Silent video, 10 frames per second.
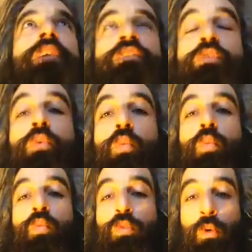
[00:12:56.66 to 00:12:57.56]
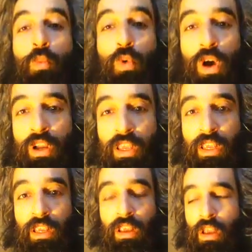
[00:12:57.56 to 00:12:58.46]
thanks for for
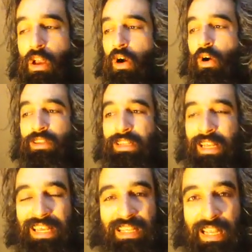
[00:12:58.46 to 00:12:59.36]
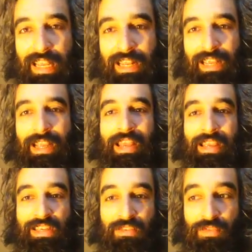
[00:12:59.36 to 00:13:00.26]
Woogie articulating
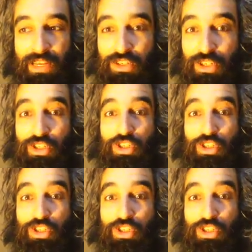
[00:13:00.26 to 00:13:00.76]
his vision,